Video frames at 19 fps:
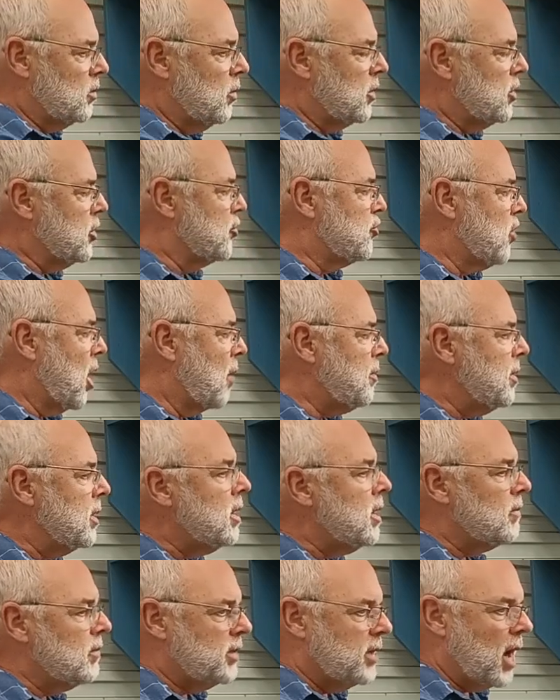with the dropping
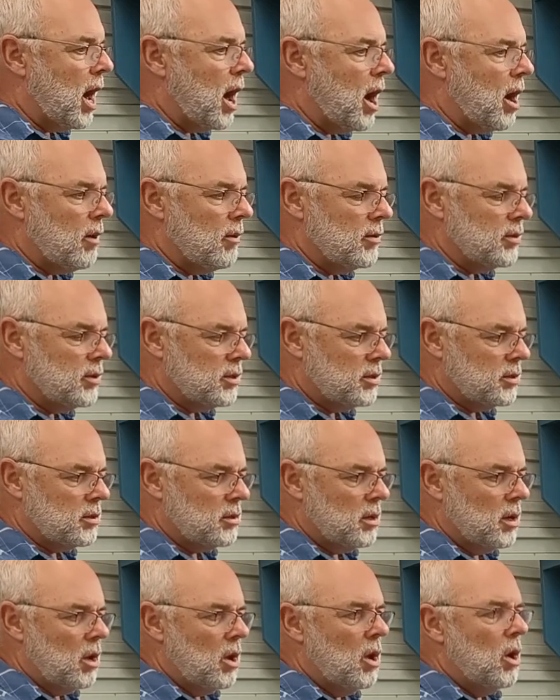of tariffs,
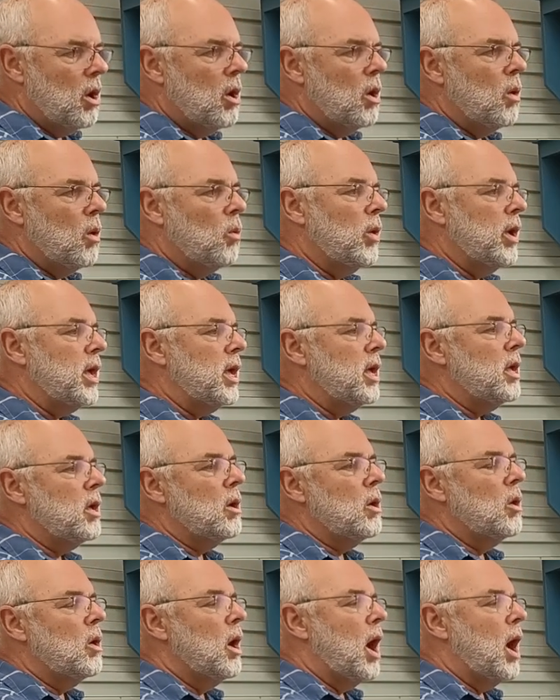
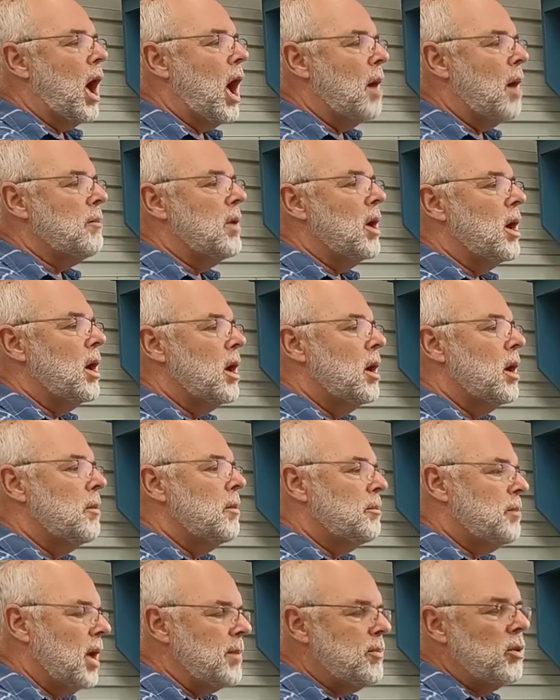
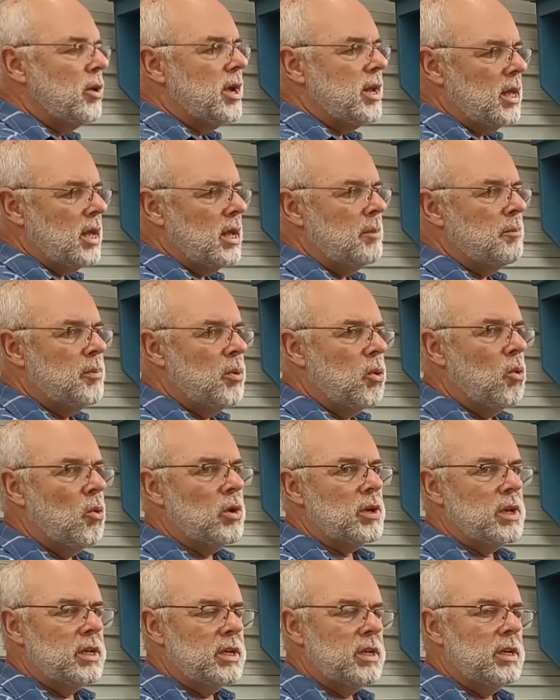people could
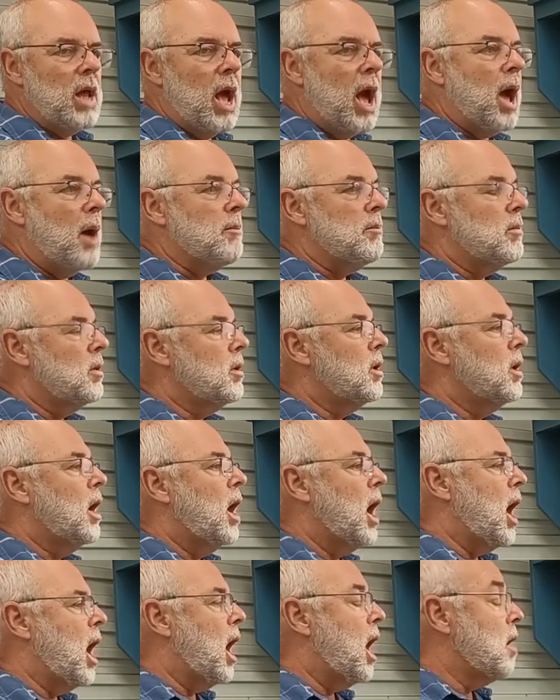import
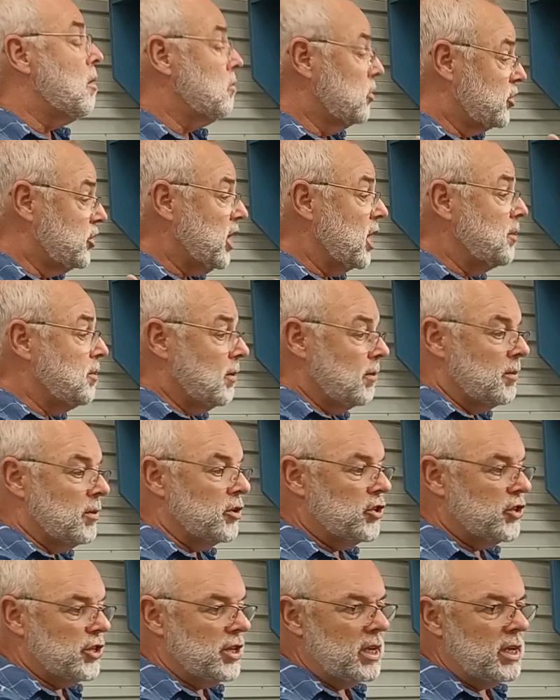cheaper
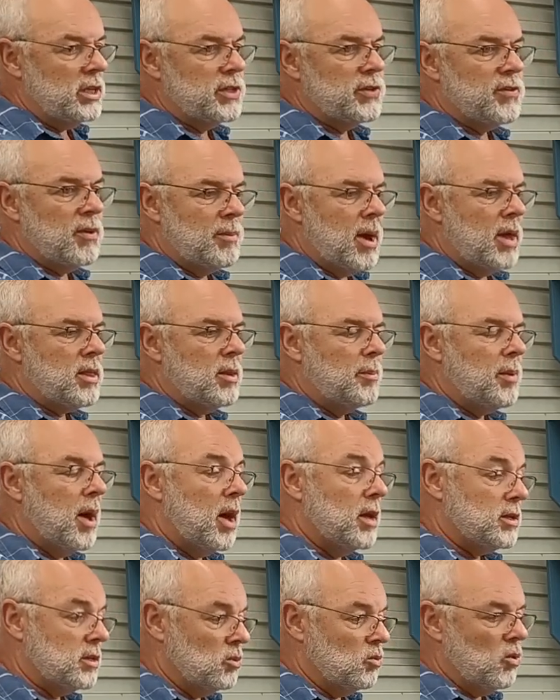machines from other
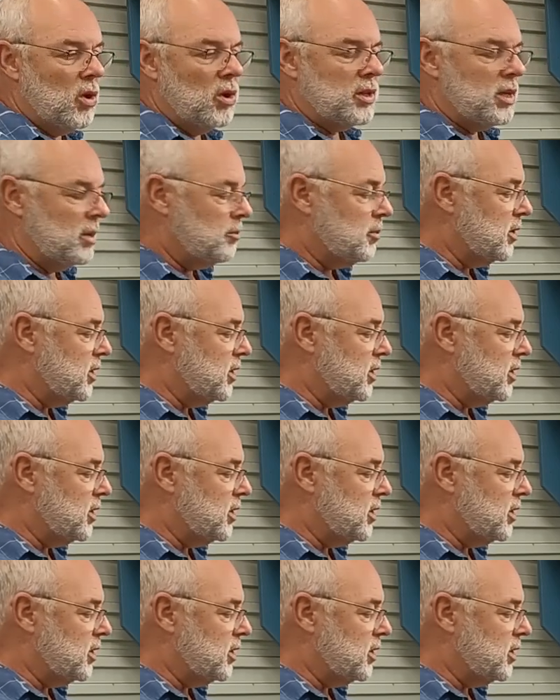parts of the world, and in